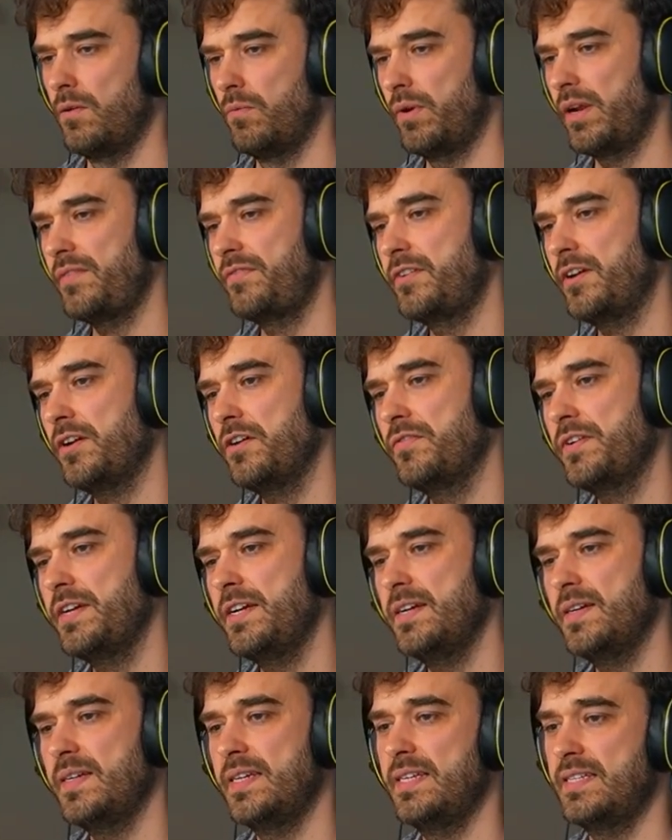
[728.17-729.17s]
What I've got over
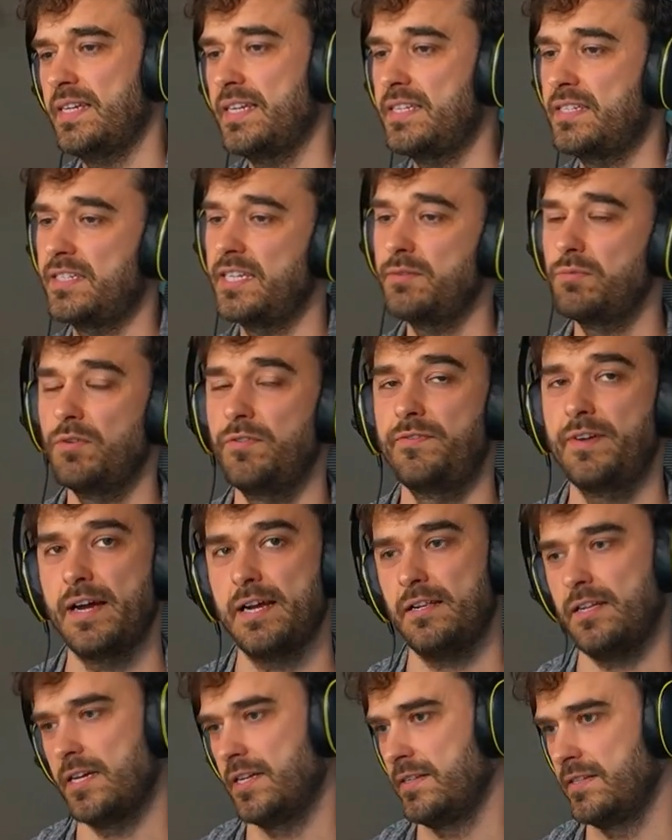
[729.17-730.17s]
here is a SQL
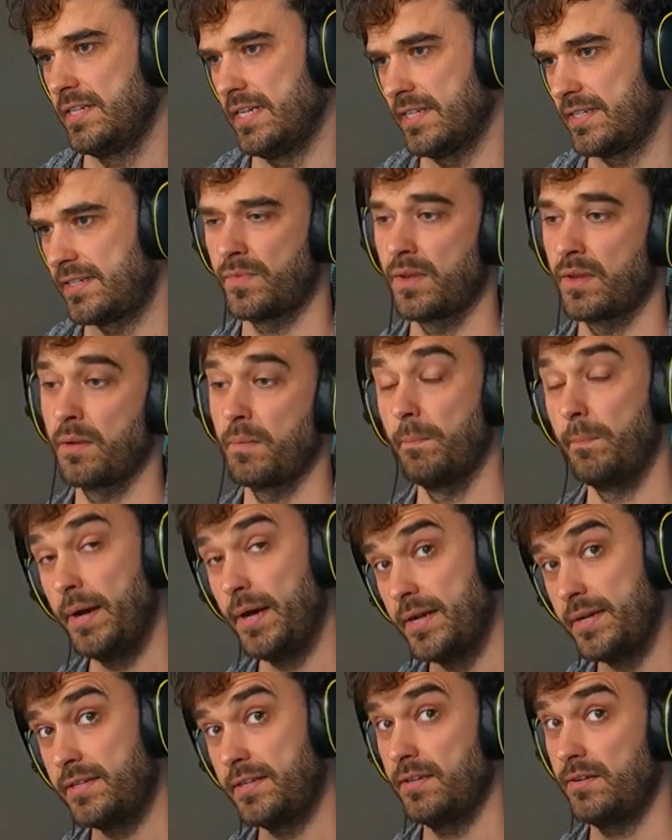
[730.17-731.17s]
file on disk,
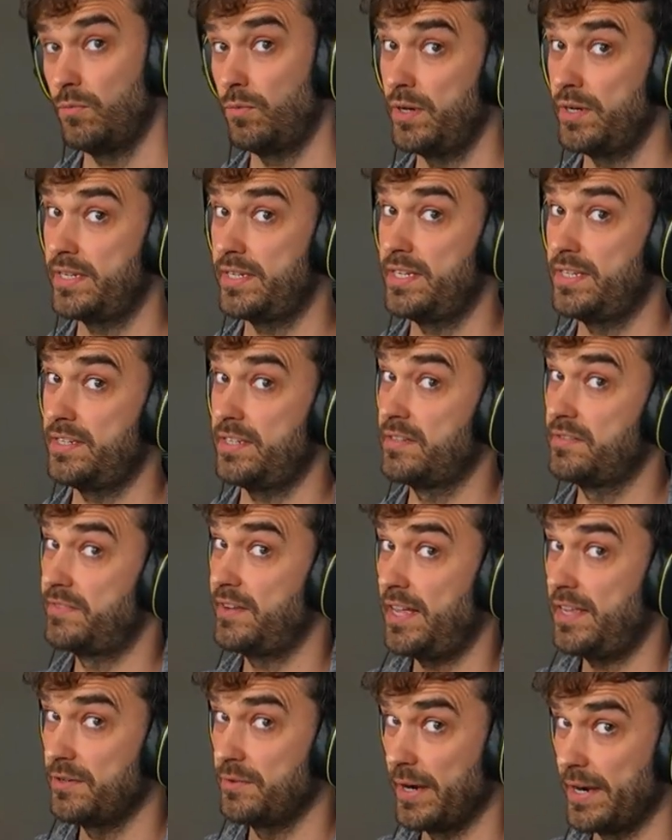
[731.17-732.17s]
but one that is
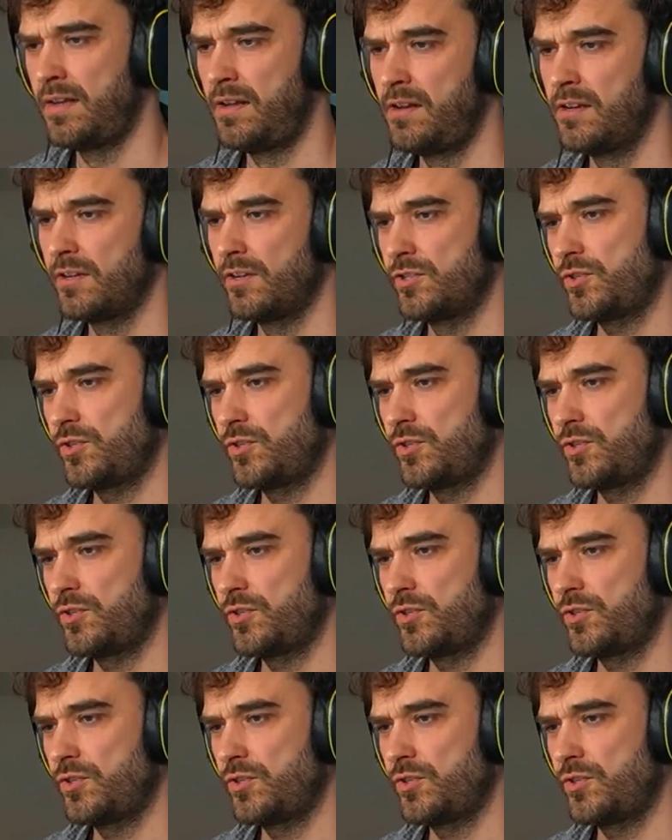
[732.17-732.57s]
evaluated.